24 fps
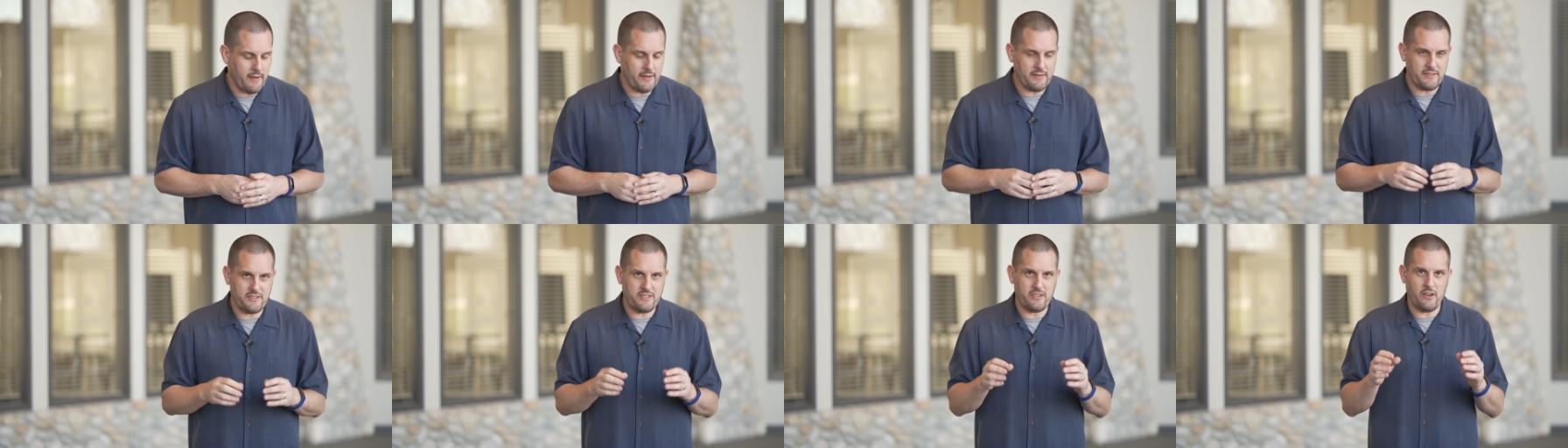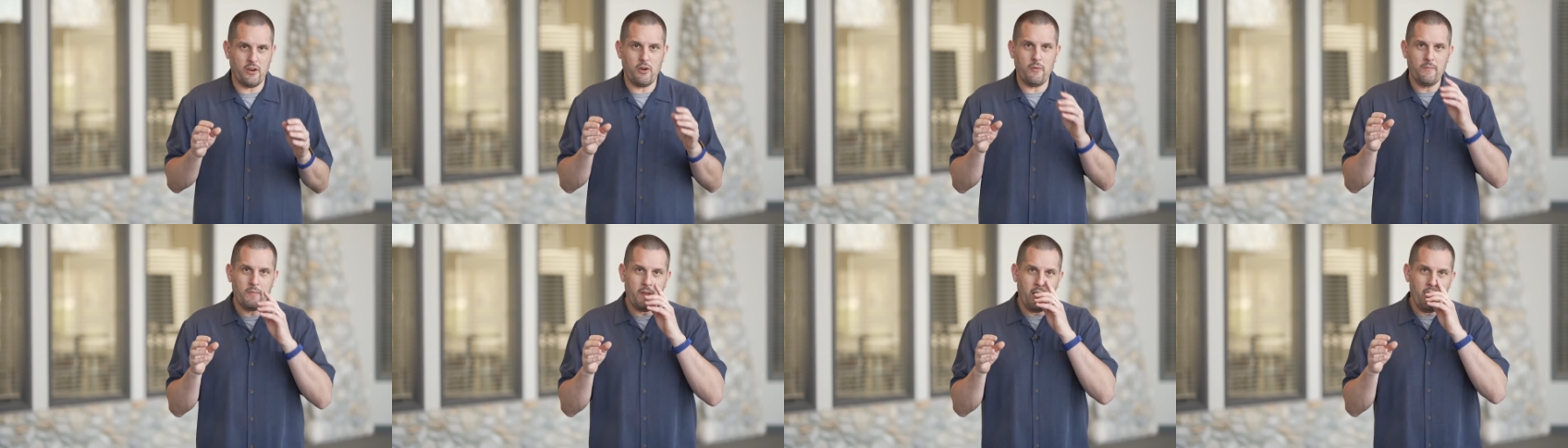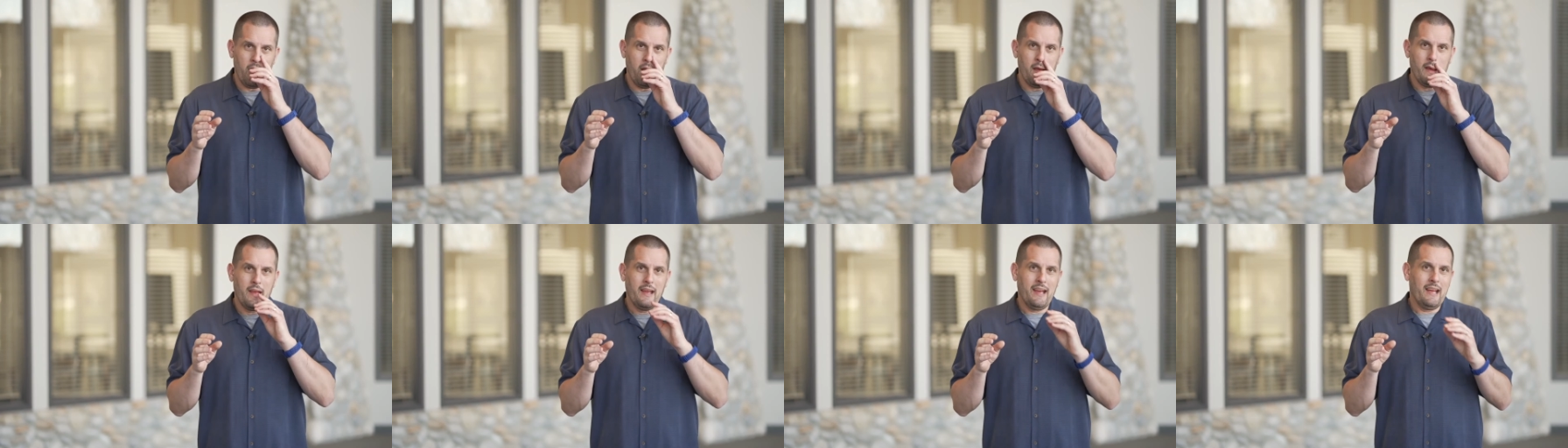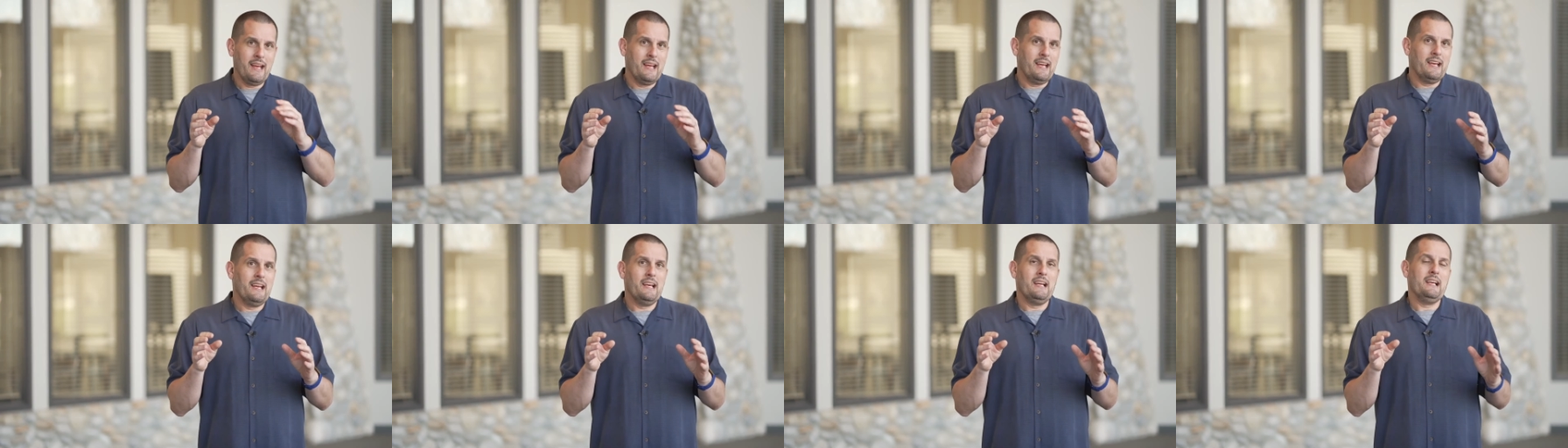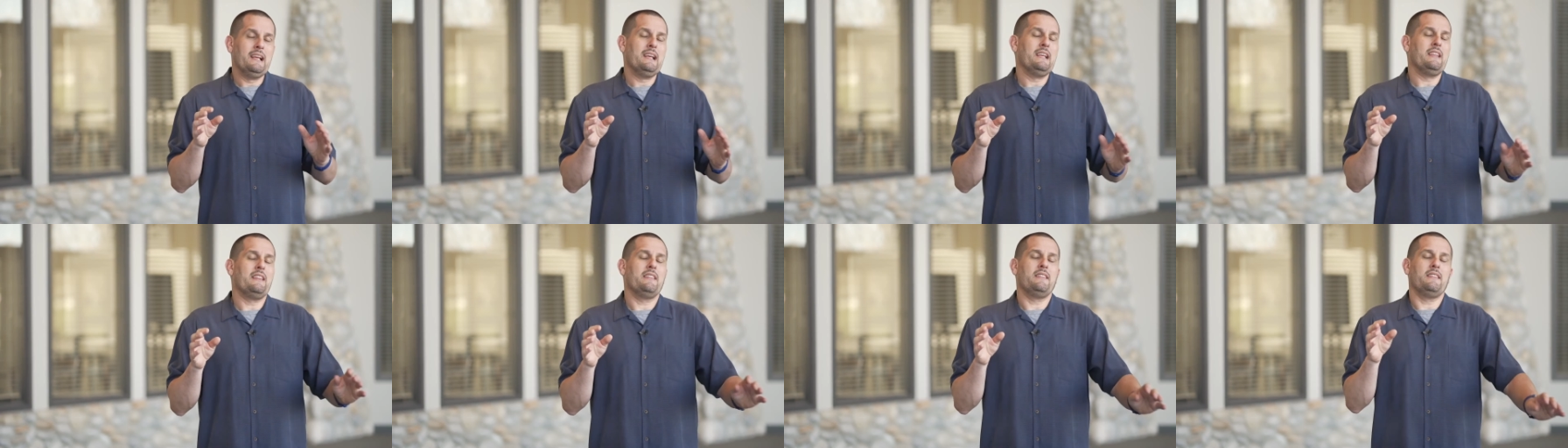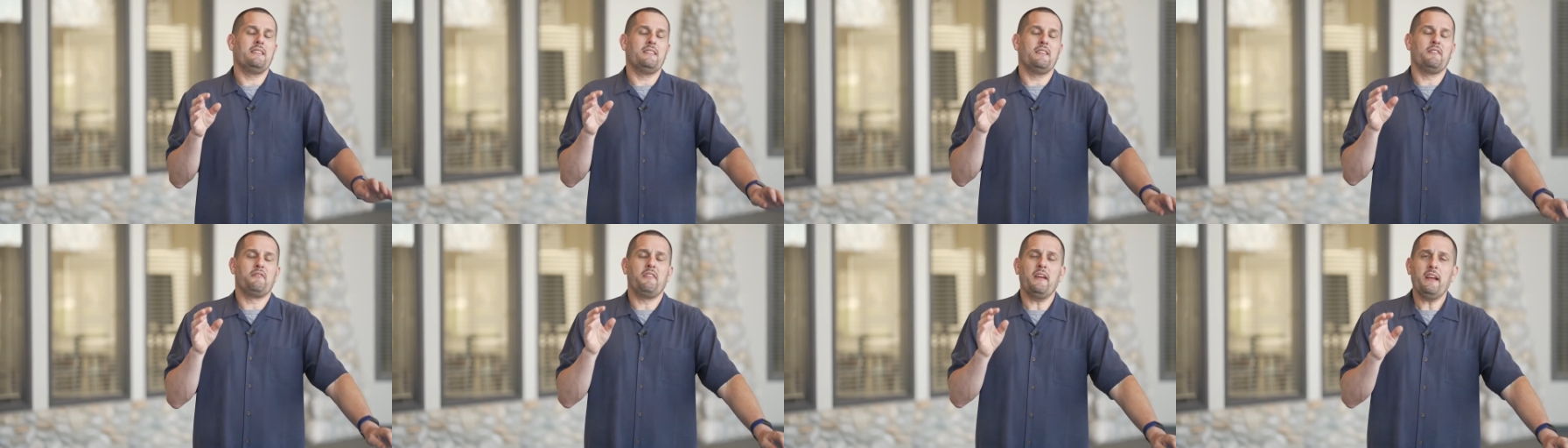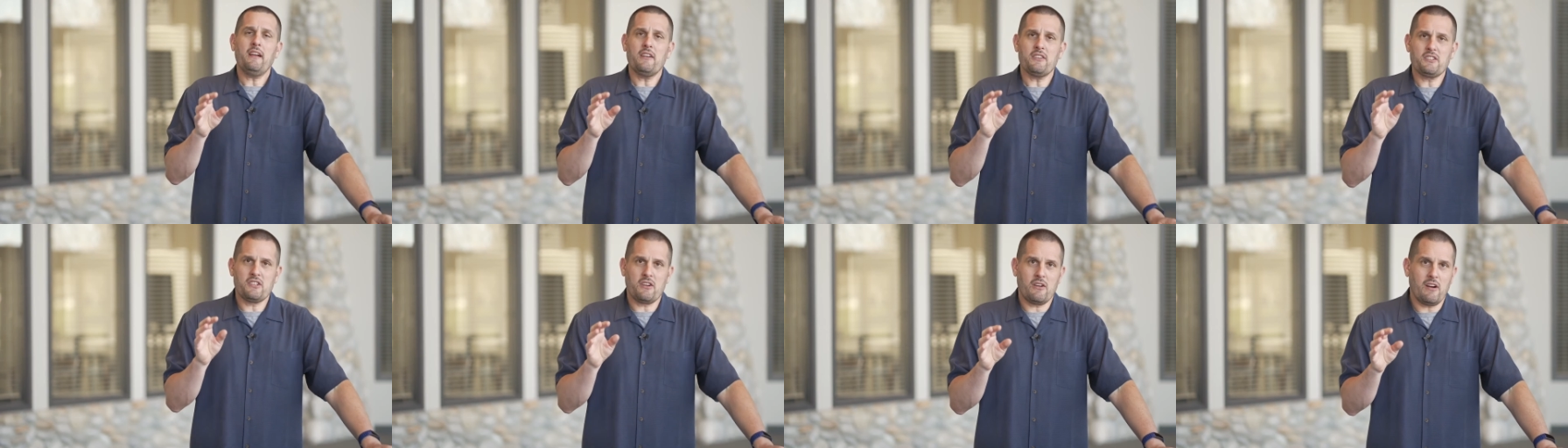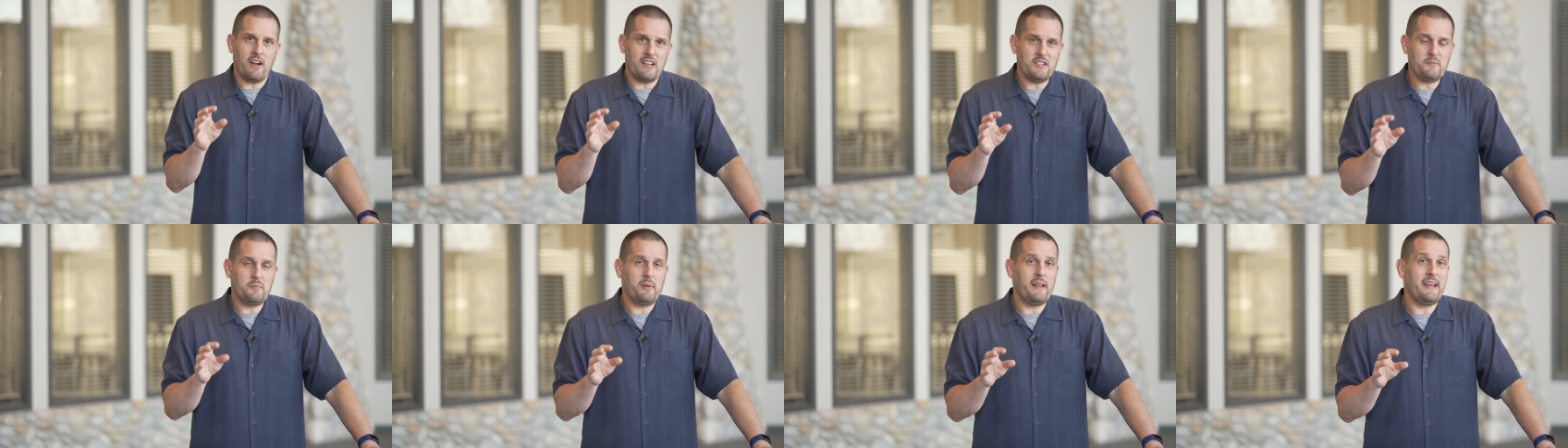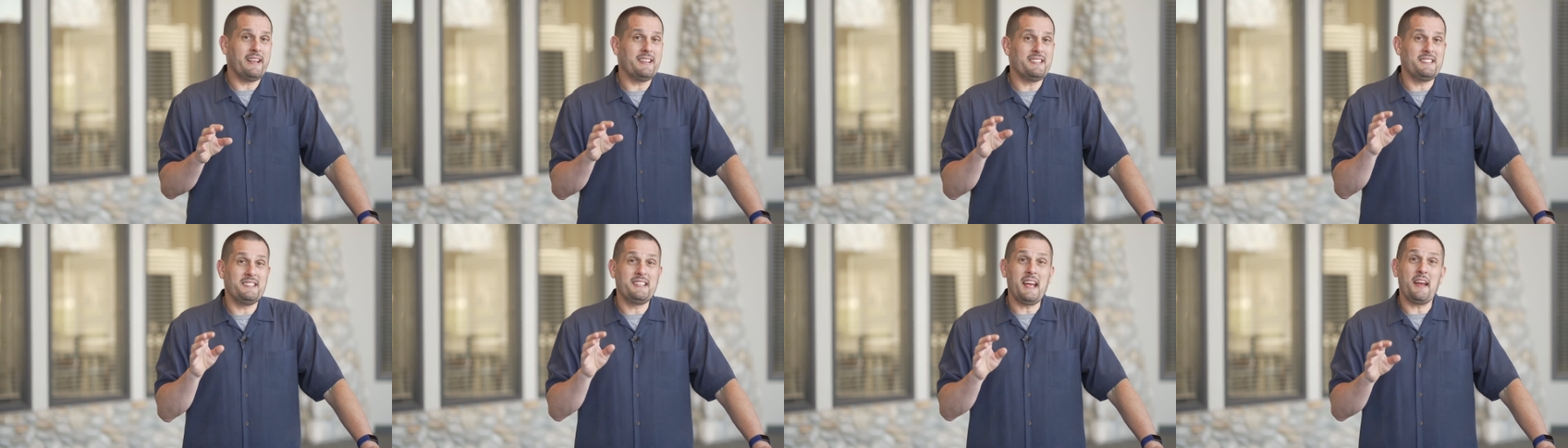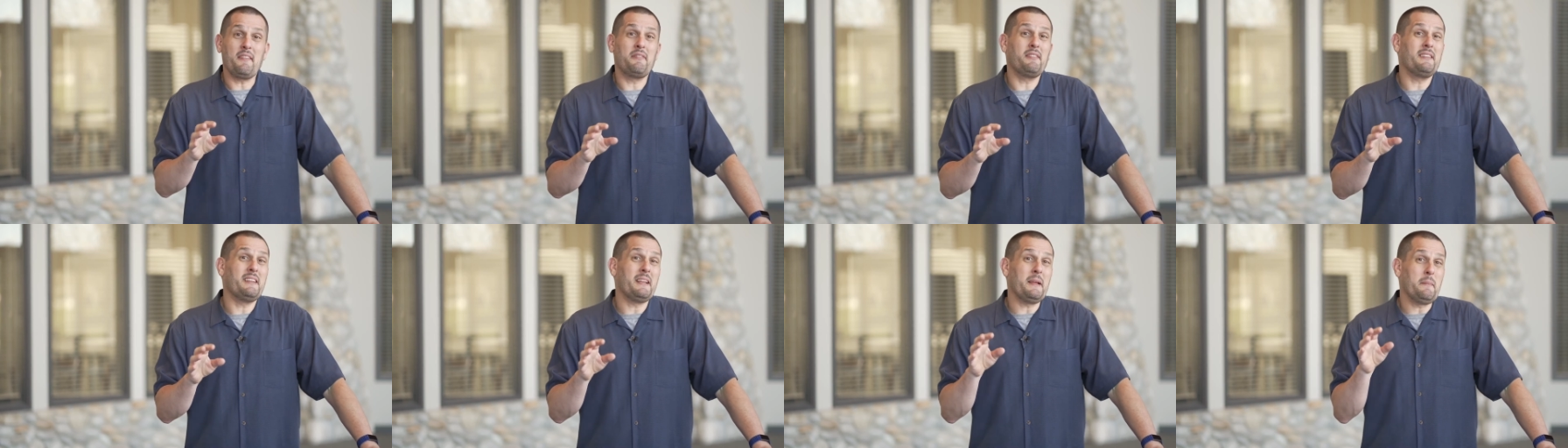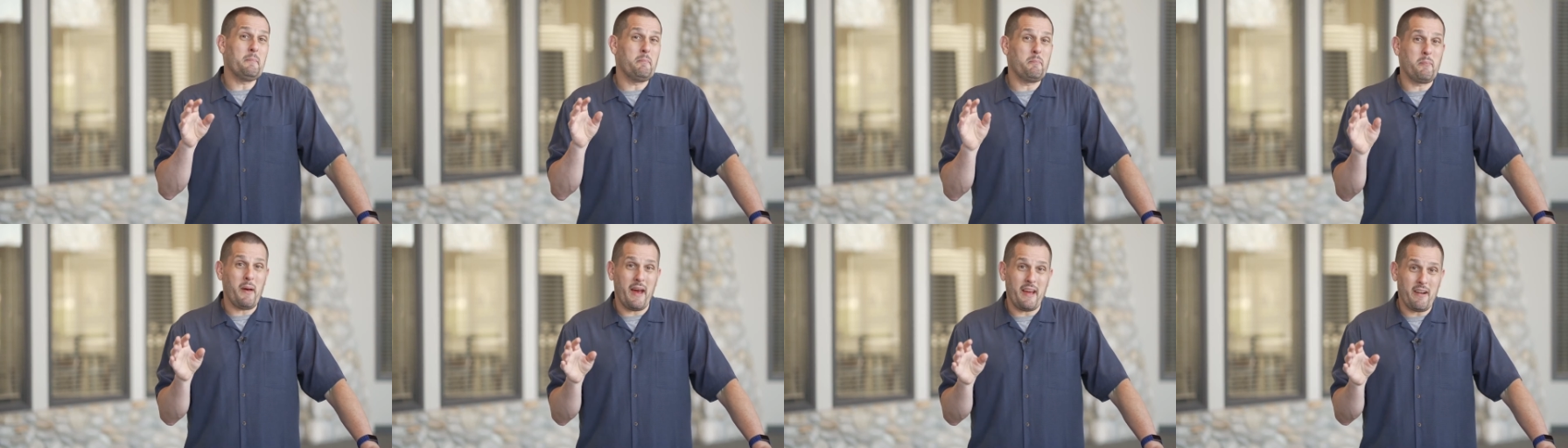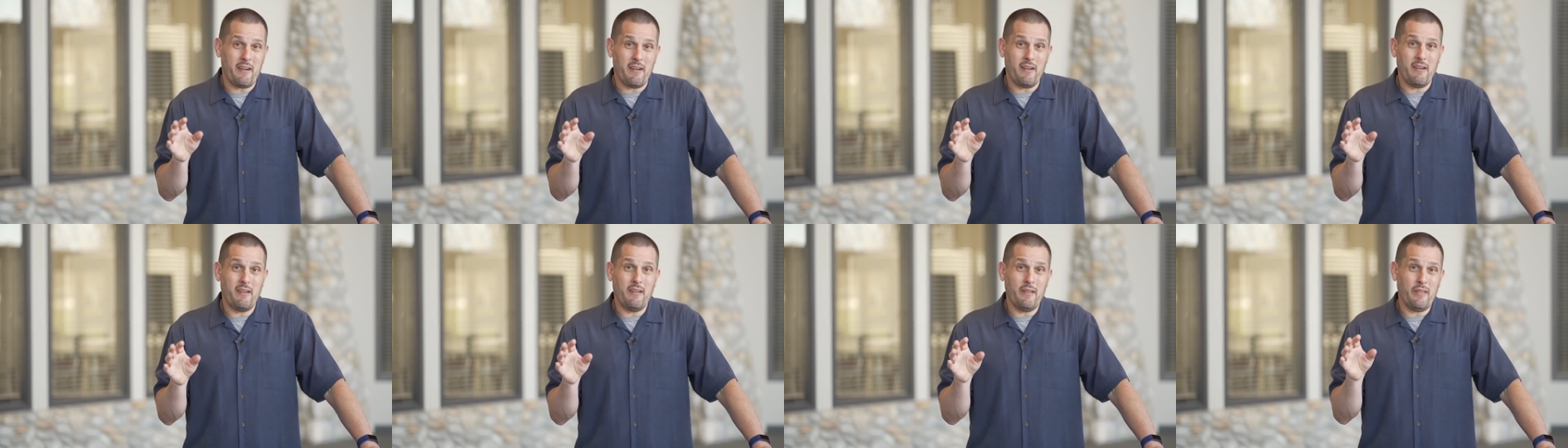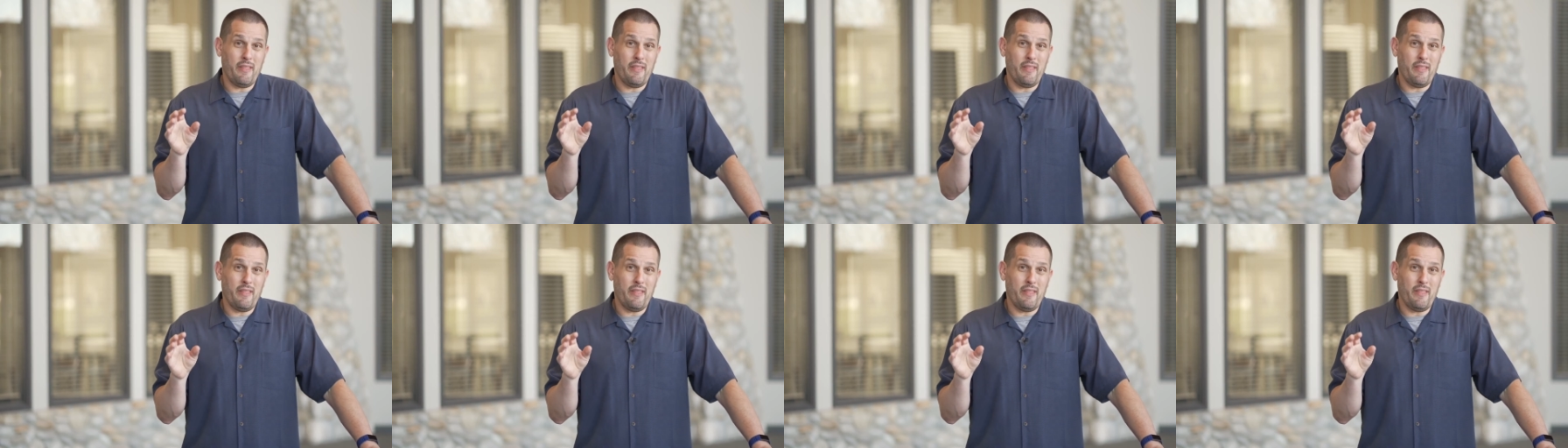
And so the fingers crossed plan is definitely better